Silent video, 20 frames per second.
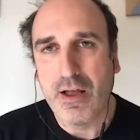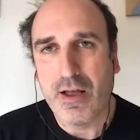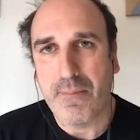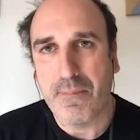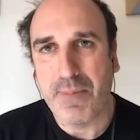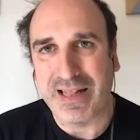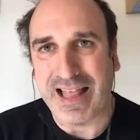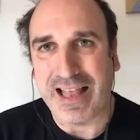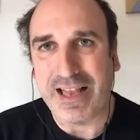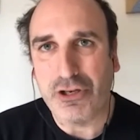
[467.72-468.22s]

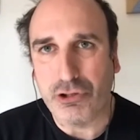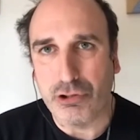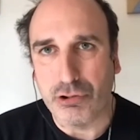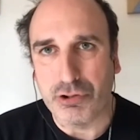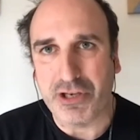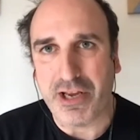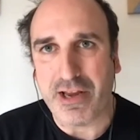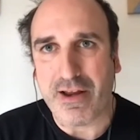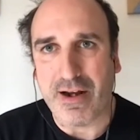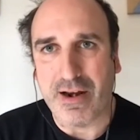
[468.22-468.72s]
but I
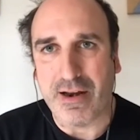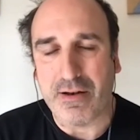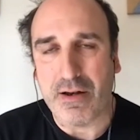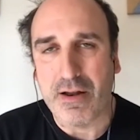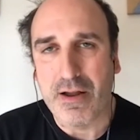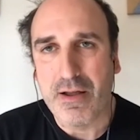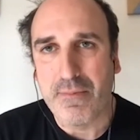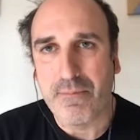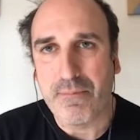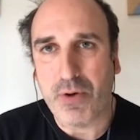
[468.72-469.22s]
chose England
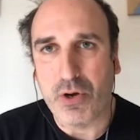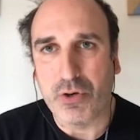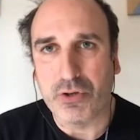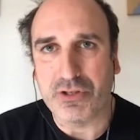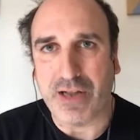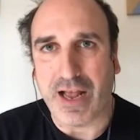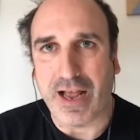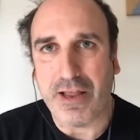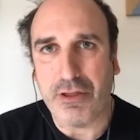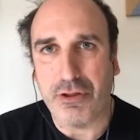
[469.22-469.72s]
because
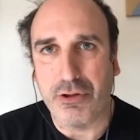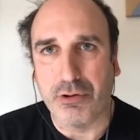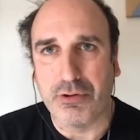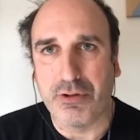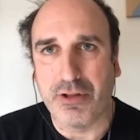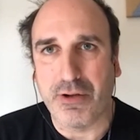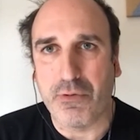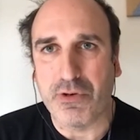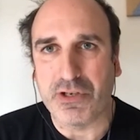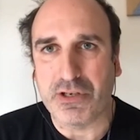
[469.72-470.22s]
I thought
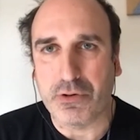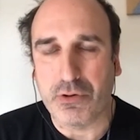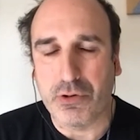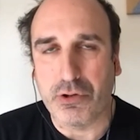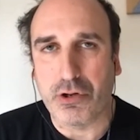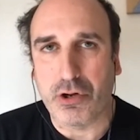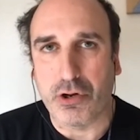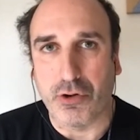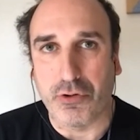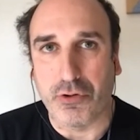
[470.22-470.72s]
there was a
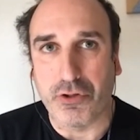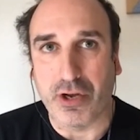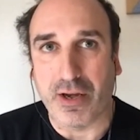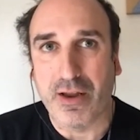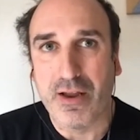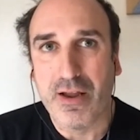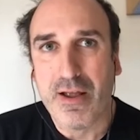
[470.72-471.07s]
good country.